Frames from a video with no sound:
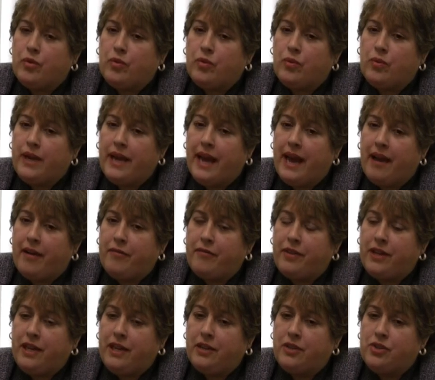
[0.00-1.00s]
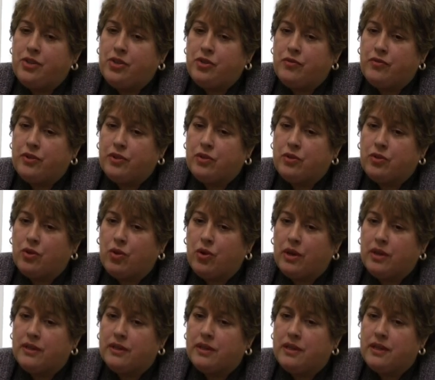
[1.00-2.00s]
we have the juvenile
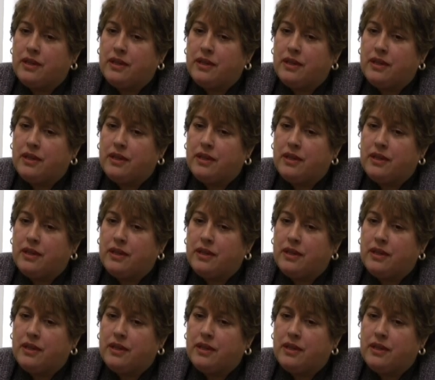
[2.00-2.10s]
court